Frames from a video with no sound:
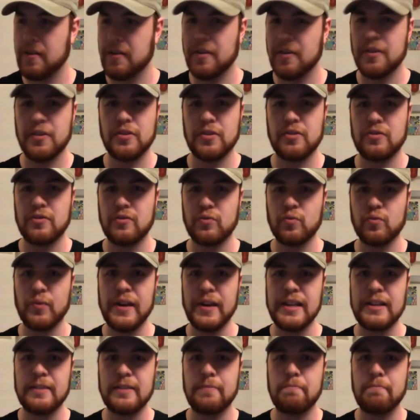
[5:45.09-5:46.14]

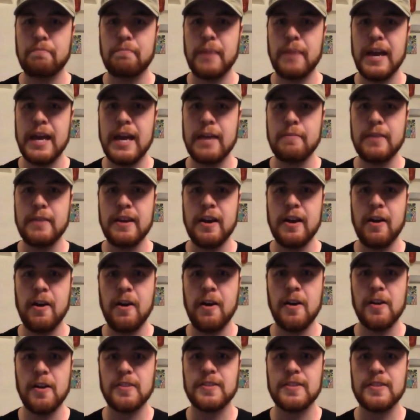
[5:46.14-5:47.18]
Sweet baby
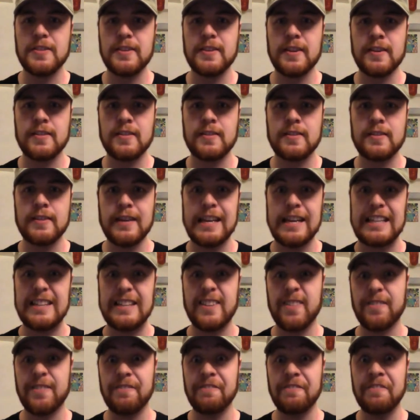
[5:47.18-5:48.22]
Arceus,
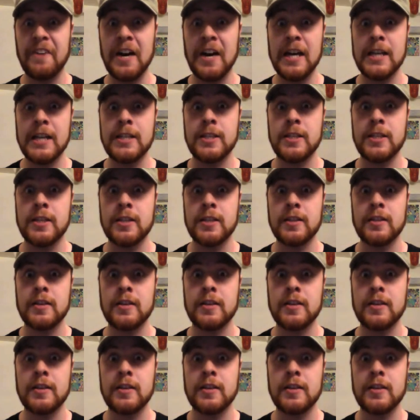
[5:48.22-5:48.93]
it's fudge!